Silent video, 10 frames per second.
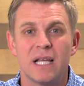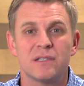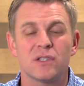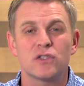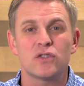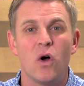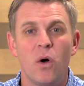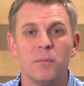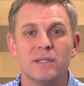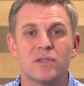as the
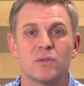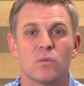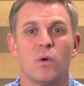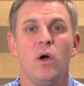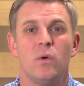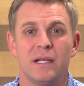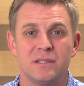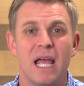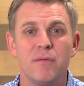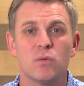psalmist wrote, as
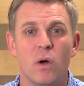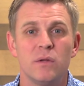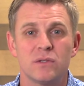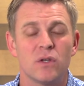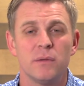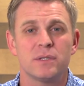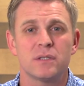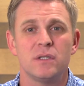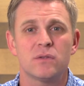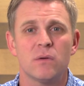David wrote in Psalm
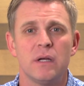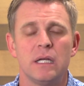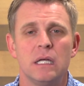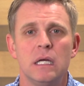63.